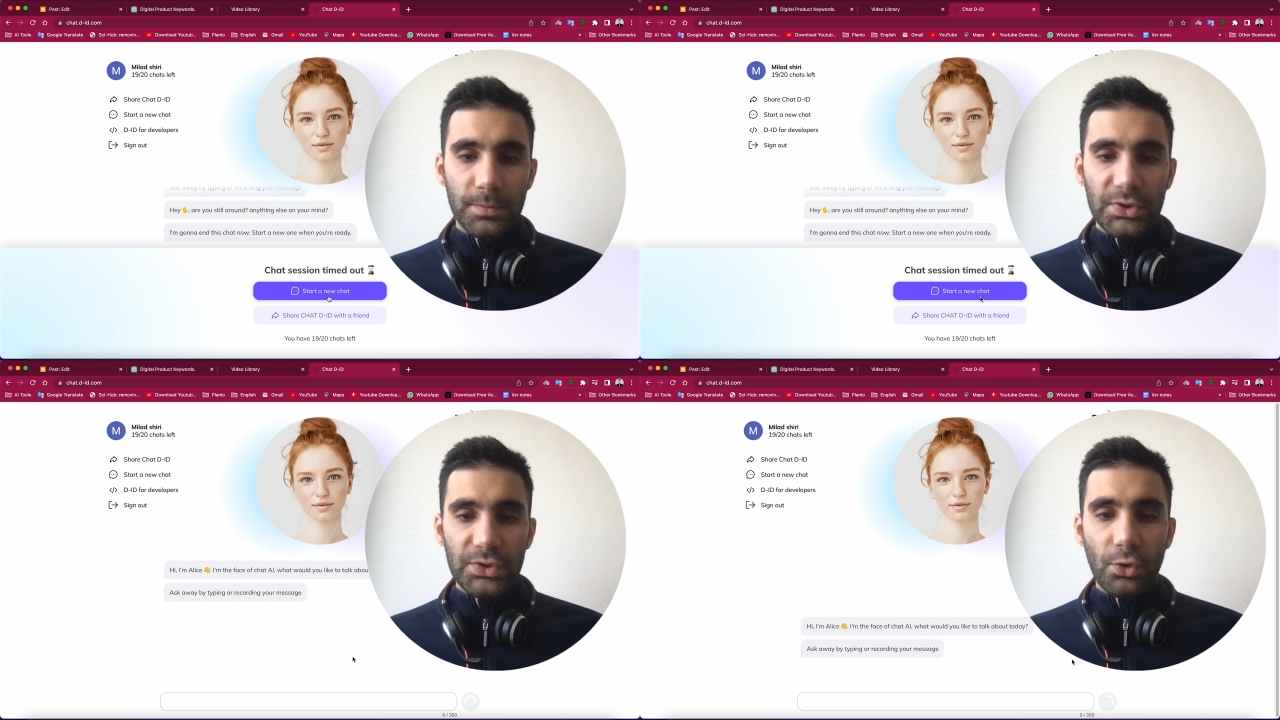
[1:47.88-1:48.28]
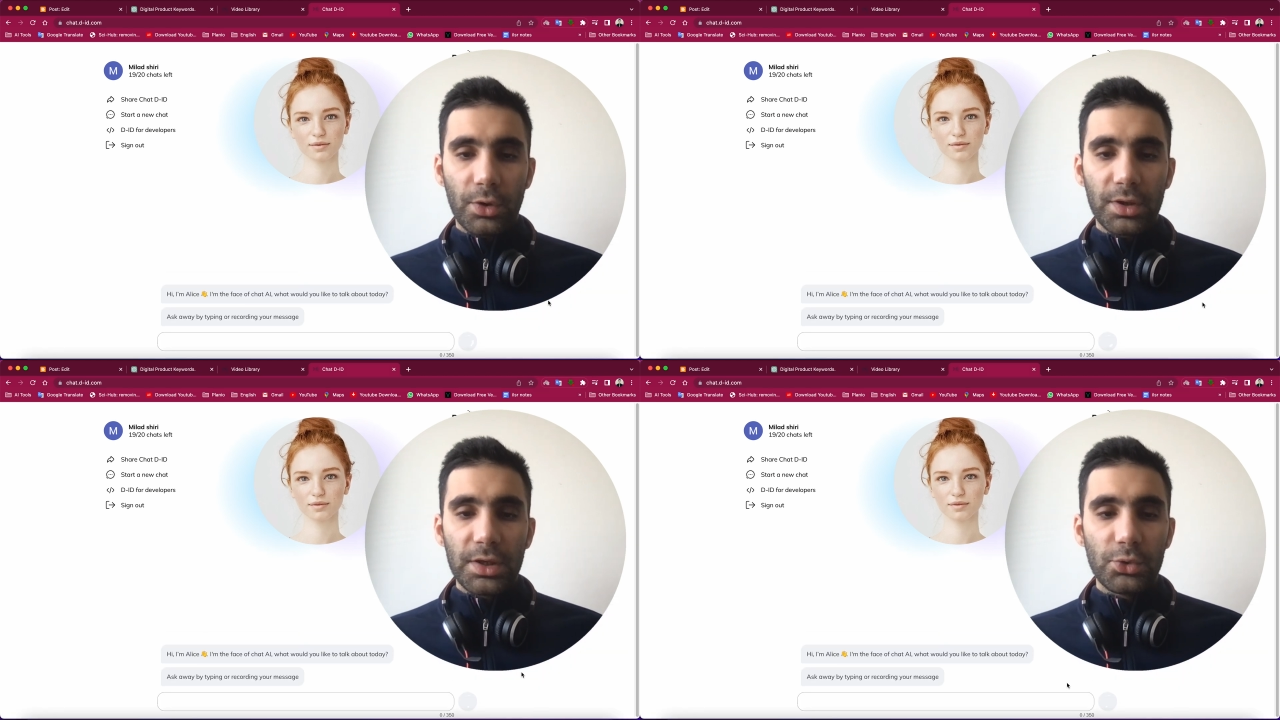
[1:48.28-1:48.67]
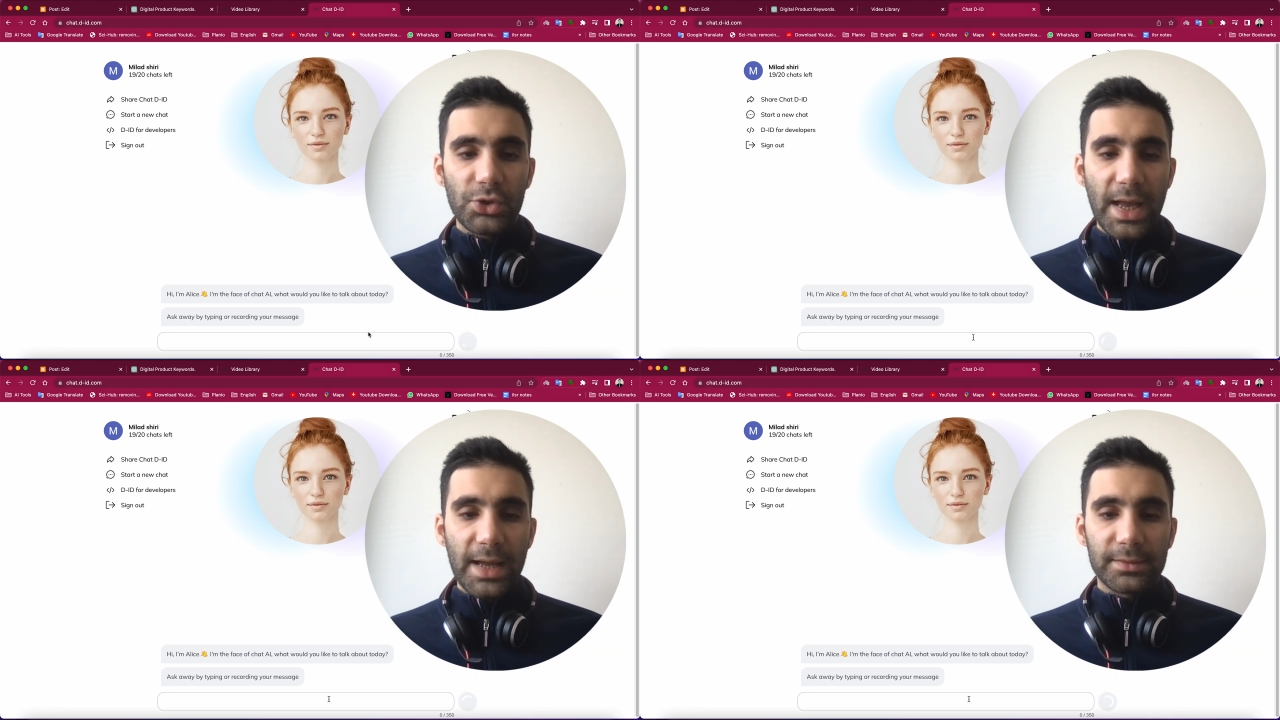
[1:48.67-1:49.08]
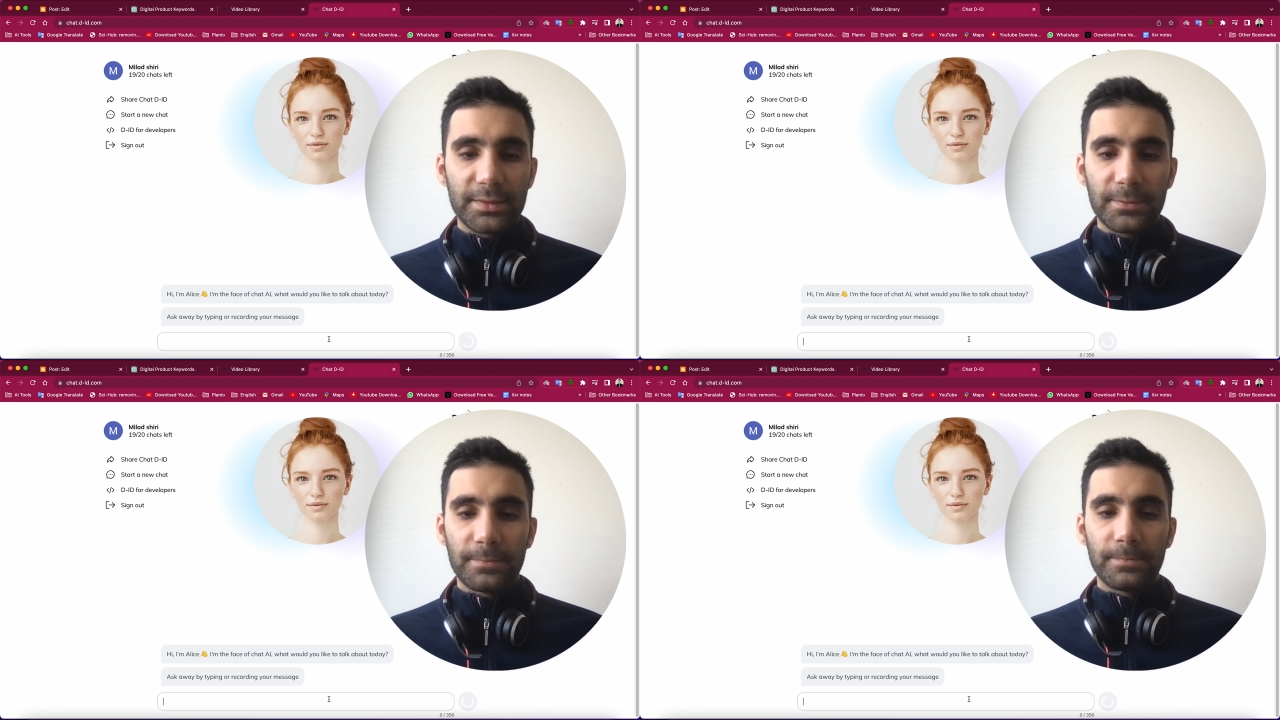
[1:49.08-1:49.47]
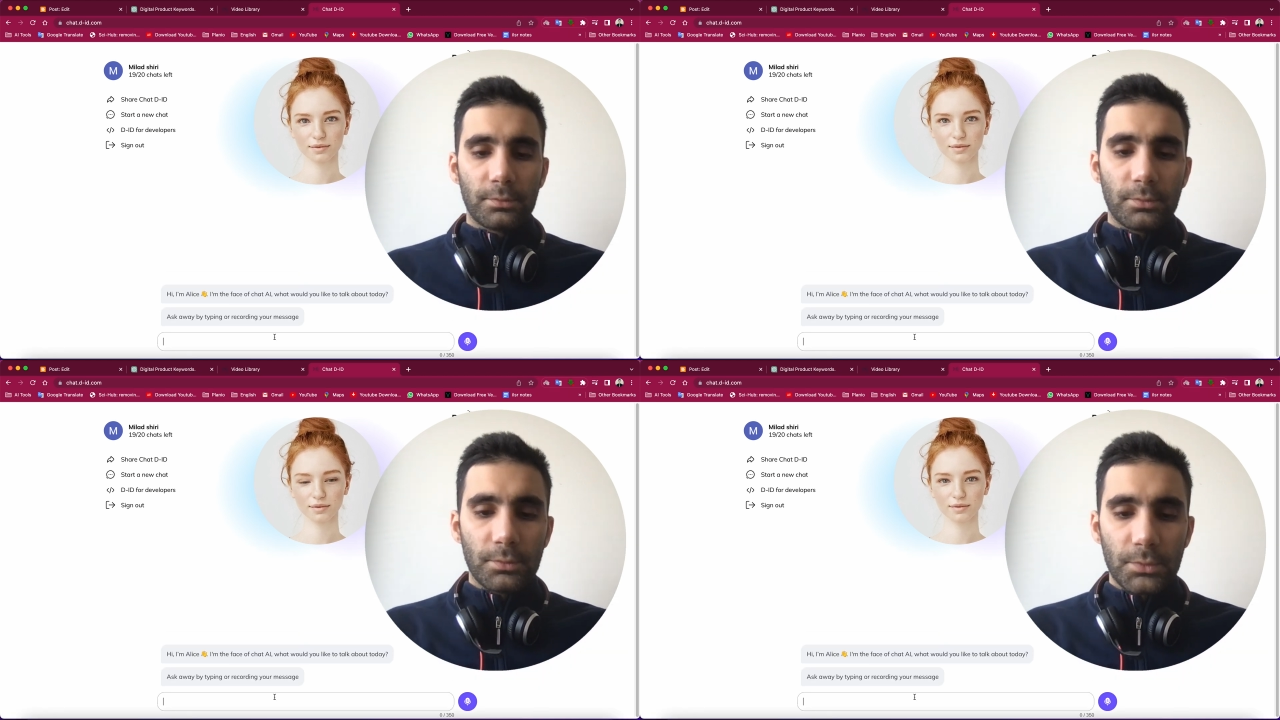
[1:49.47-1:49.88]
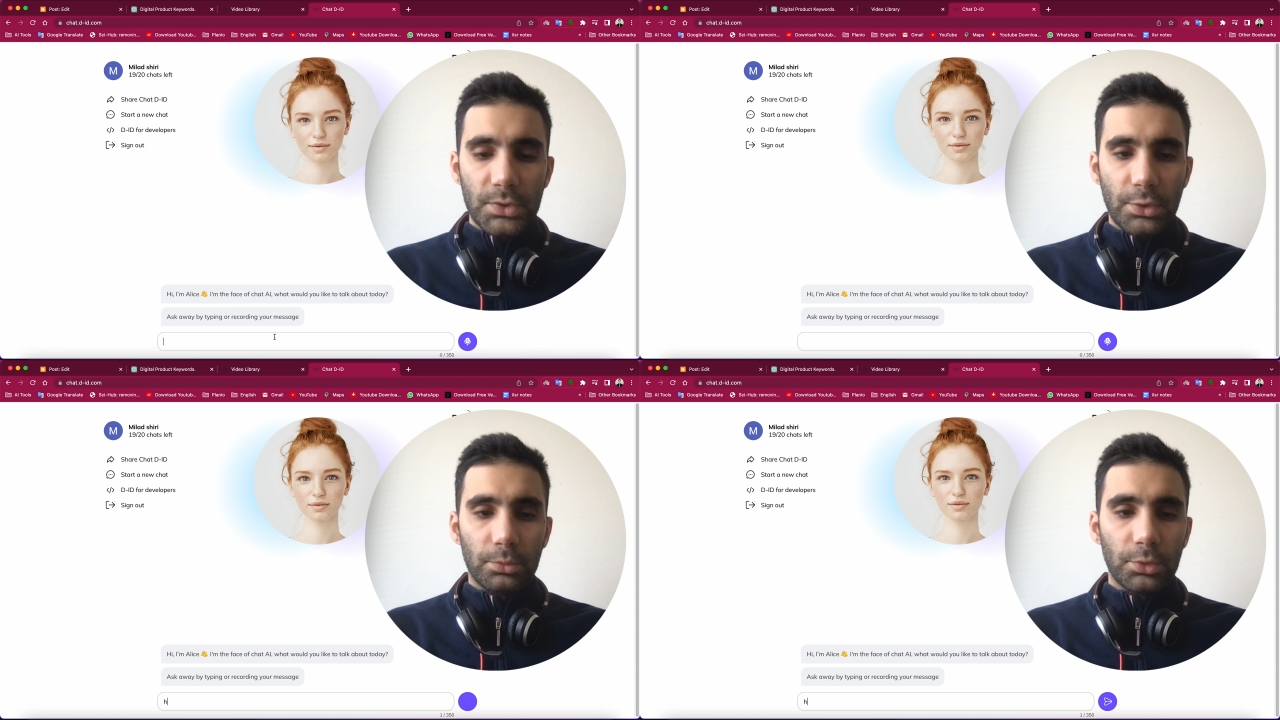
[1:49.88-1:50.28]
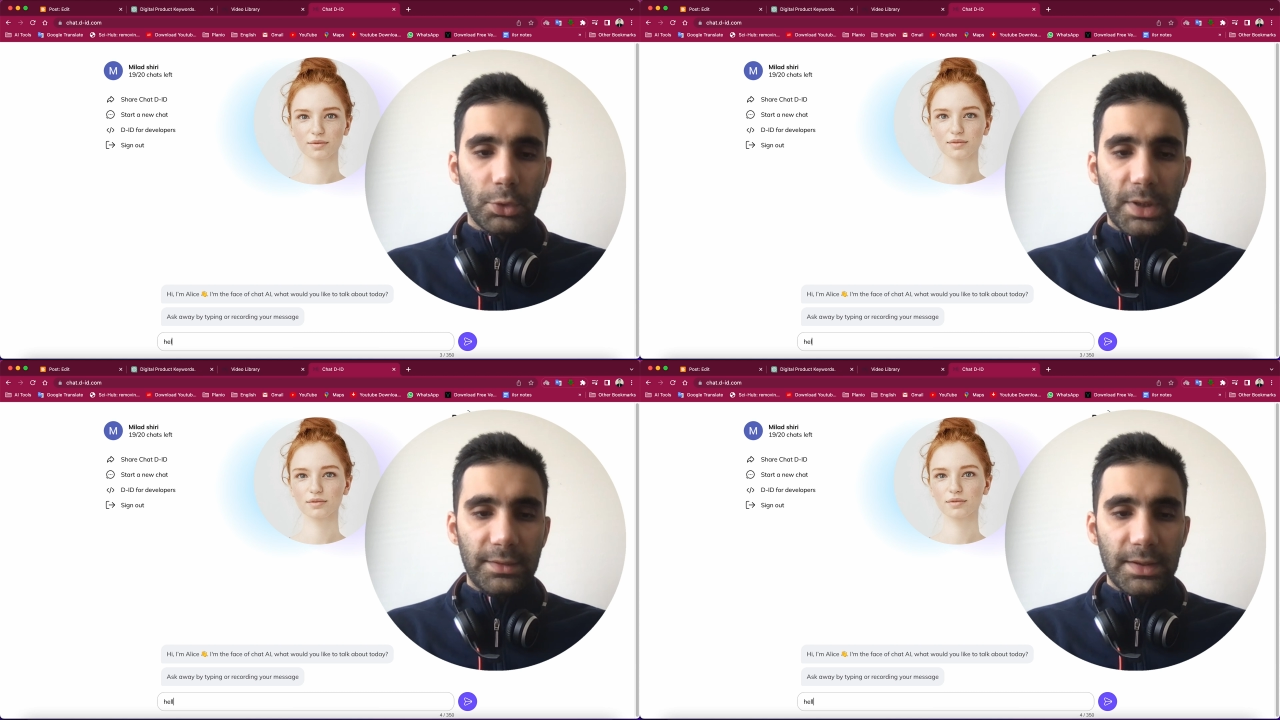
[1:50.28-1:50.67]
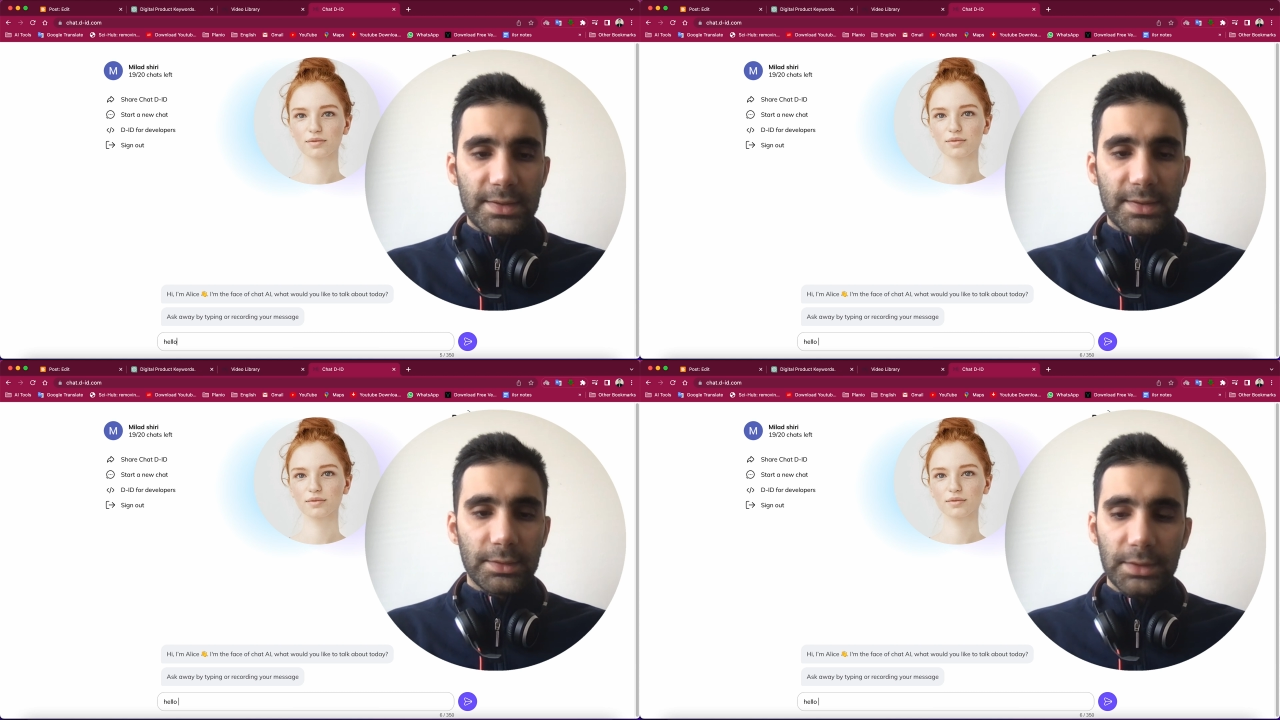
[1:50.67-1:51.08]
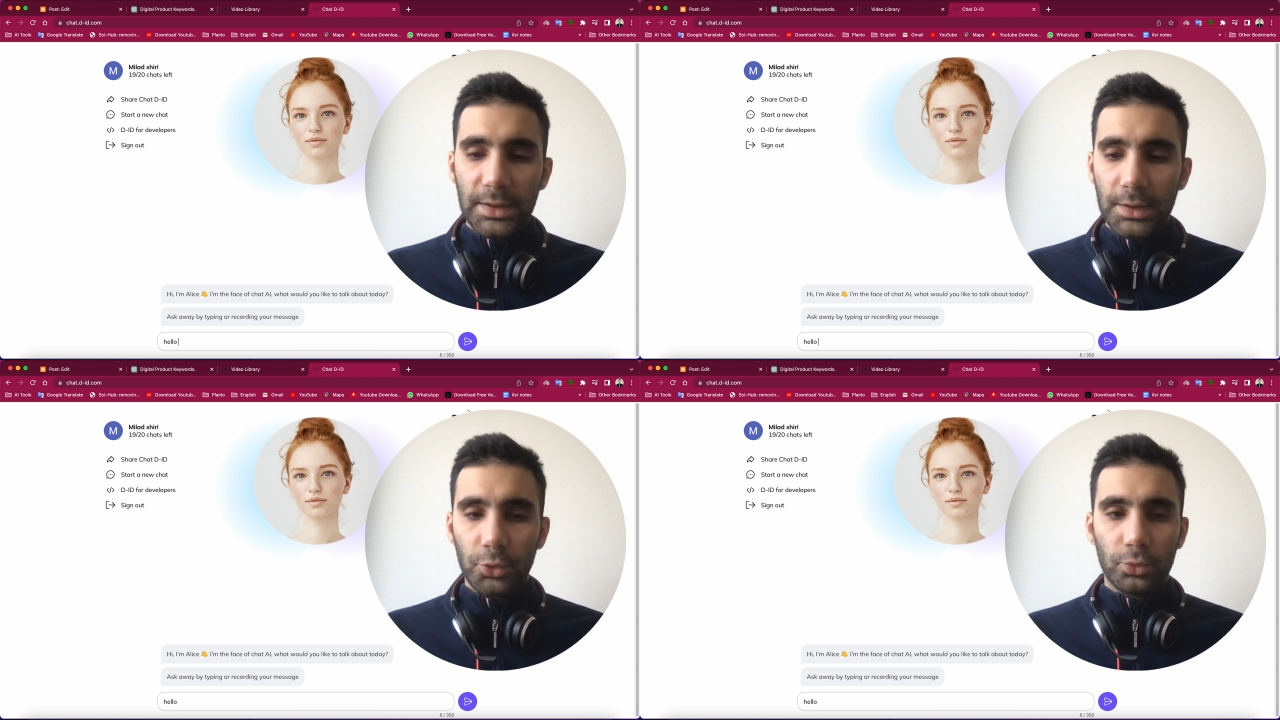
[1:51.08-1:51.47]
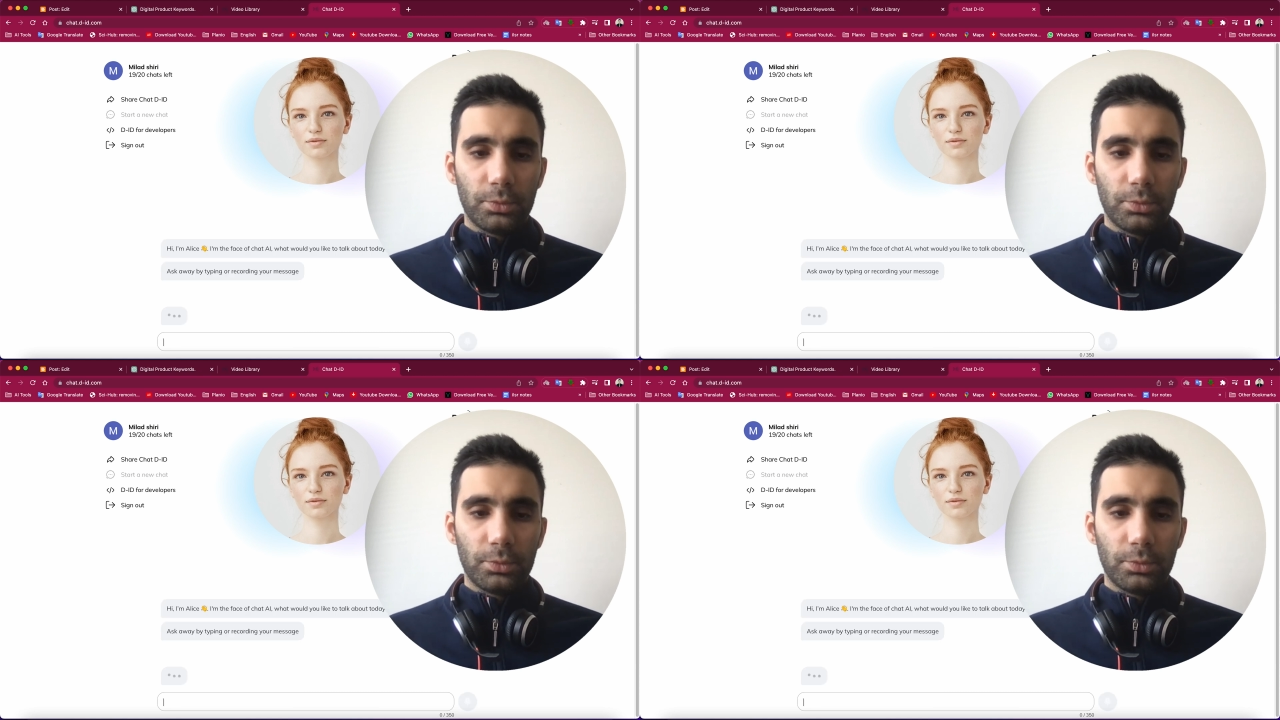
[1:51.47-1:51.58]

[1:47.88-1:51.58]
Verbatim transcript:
Speaker 1: Start a new chat. So look at this. Hello.